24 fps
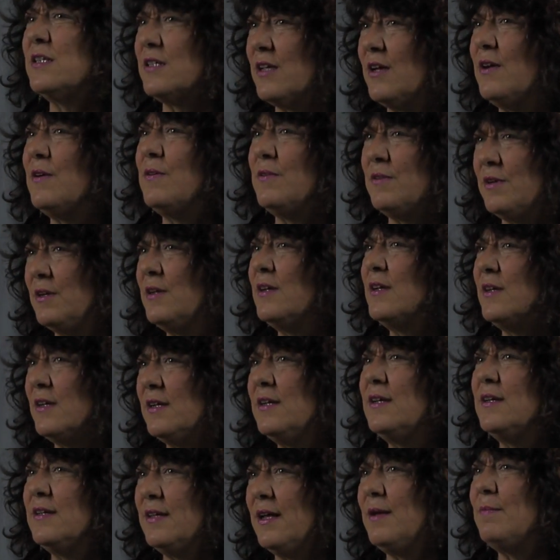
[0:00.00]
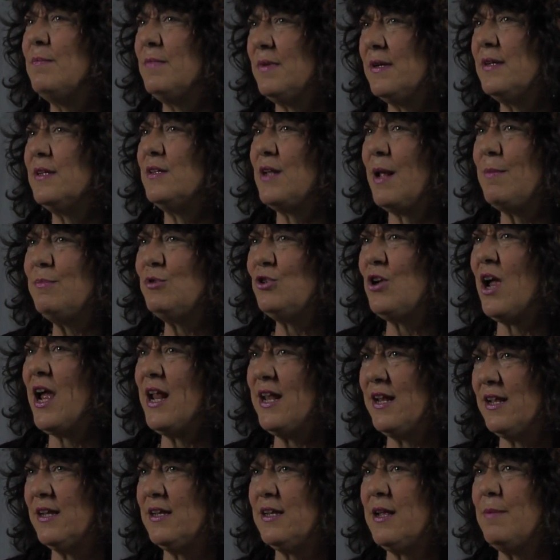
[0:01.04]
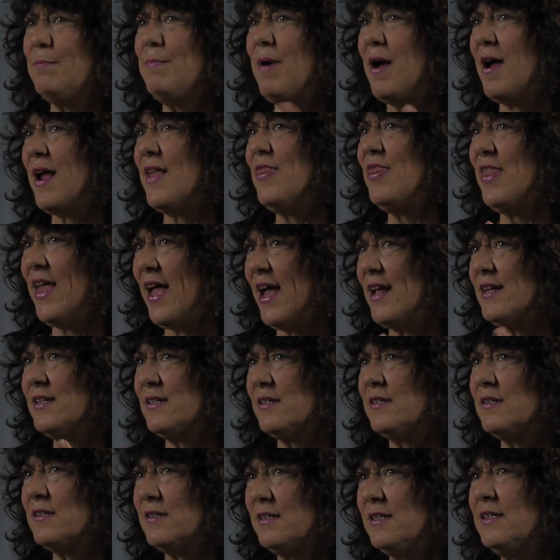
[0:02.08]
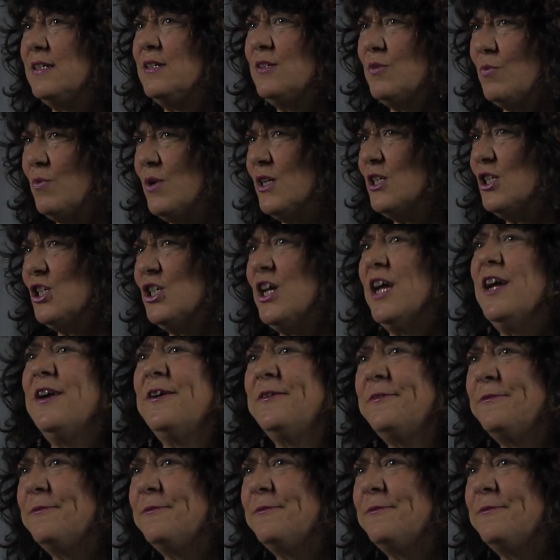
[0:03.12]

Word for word: So I'm, uh, I'm trying to combine that into one show.